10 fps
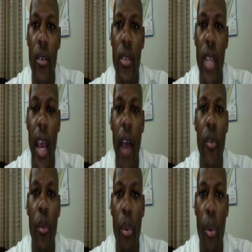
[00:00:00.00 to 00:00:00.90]
They have
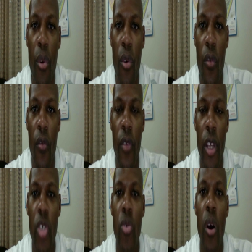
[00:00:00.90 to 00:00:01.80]
to prove
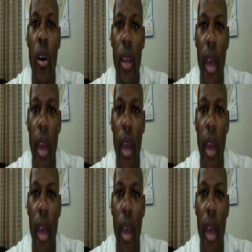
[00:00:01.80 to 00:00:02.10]
that you are the